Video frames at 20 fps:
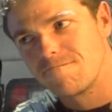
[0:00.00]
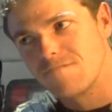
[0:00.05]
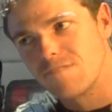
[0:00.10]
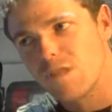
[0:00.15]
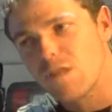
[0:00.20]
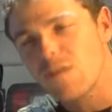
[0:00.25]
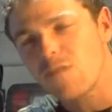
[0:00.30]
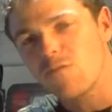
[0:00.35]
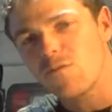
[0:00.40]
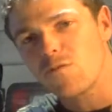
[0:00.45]

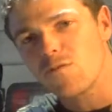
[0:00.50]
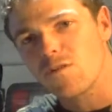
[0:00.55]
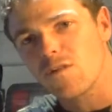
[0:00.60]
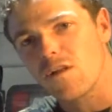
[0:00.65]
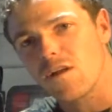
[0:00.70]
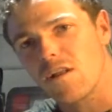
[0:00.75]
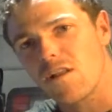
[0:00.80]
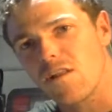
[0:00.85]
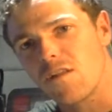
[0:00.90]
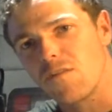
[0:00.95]
I think we
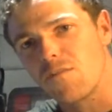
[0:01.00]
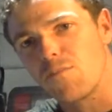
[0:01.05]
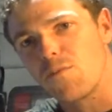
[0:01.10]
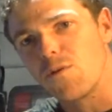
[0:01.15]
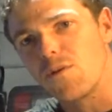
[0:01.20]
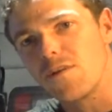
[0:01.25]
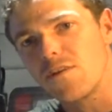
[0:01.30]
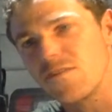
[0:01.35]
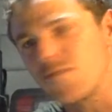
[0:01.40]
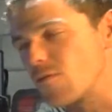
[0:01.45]
took a lot
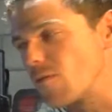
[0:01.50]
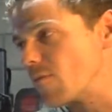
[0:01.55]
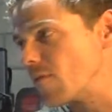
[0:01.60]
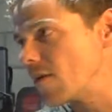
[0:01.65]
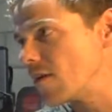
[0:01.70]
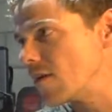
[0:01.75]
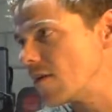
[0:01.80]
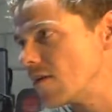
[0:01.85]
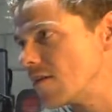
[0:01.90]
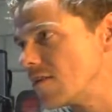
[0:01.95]
of pointers
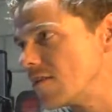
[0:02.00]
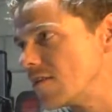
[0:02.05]
from it.